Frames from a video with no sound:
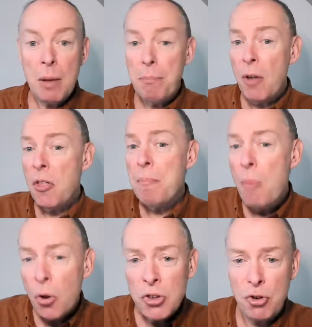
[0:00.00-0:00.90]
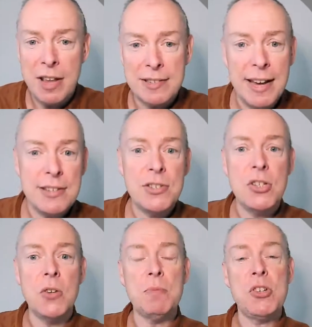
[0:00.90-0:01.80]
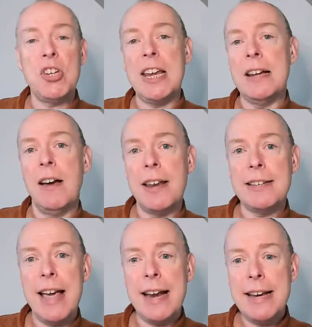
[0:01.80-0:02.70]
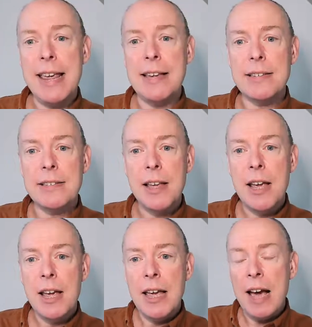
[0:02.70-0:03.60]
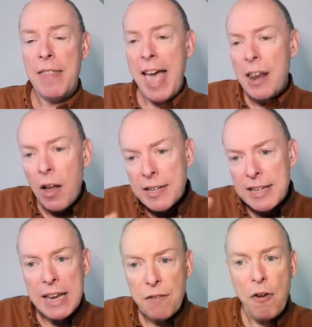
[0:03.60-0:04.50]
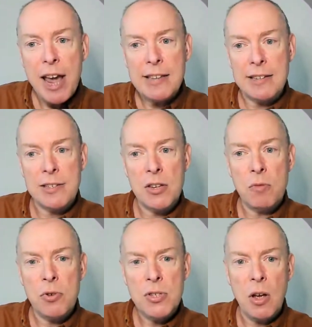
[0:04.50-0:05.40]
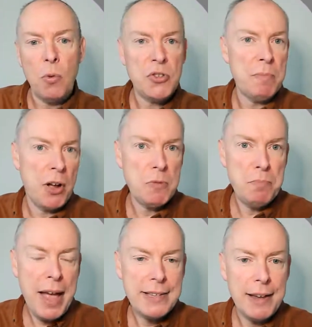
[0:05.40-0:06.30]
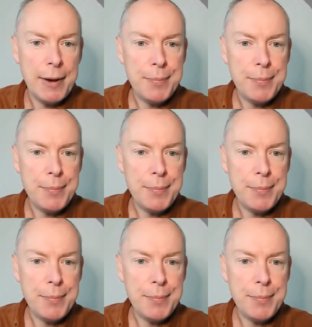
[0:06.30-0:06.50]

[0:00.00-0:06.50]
But the modern translators use machine learning techniques, and they analyse key phrases so the results are much better.